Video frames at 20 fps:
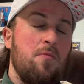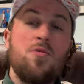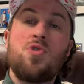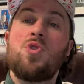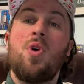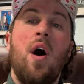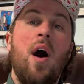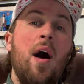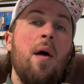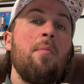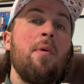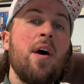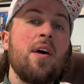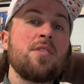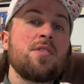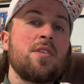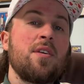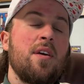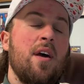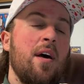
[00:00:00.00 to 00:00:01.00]
So I'm
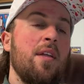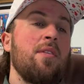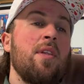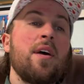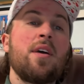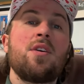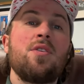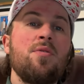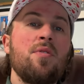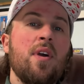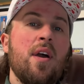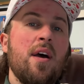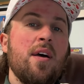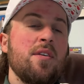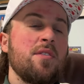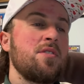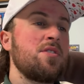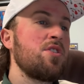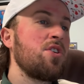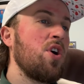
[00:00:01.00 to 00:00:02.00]
asking, I'd like you guys